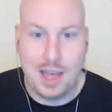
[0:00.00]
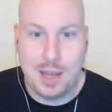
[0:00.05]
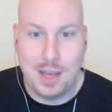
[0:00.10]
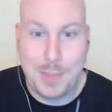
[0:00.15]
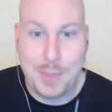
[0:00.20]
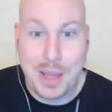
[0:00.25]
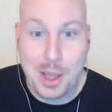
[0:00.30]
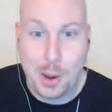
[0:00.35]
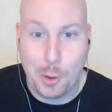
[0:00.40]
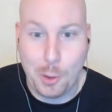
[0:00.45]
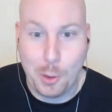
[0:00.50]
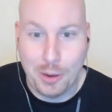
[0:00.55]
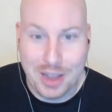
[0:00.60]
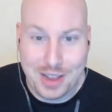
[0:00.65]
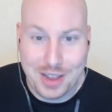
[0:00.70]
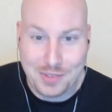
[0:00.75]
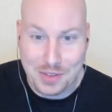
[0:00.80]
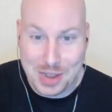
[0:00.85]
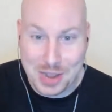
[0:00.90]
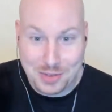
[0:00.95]
bell.
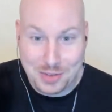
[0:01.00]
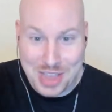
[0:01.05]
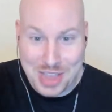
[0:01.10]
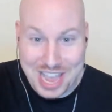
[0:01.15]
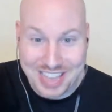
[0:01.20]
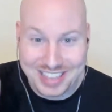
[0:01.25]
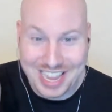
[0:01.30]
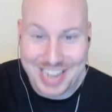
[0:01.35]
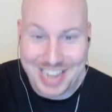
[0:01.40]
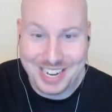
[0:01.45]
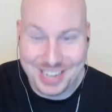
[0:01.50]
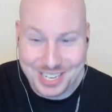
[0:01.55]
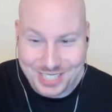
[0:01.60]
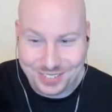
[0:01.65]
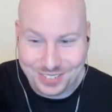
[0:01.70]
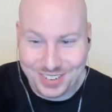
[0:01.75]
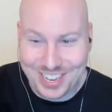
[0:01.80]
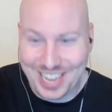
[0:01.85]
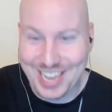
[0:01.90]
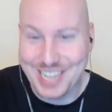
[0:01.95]
If you hit that
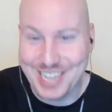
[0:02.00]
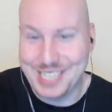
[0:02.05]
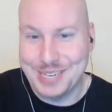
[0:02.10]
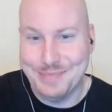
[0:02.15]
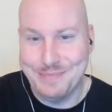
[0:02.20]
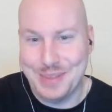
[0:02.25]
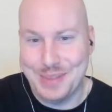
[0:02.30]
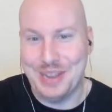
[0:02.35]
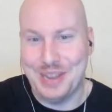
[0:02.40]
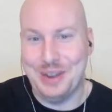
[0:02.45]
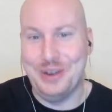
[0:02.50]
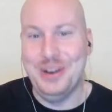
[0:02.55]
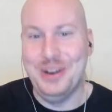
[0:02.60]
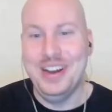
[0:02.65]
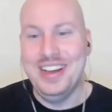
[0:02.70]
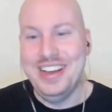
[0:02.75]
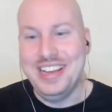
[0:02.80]
notification bell,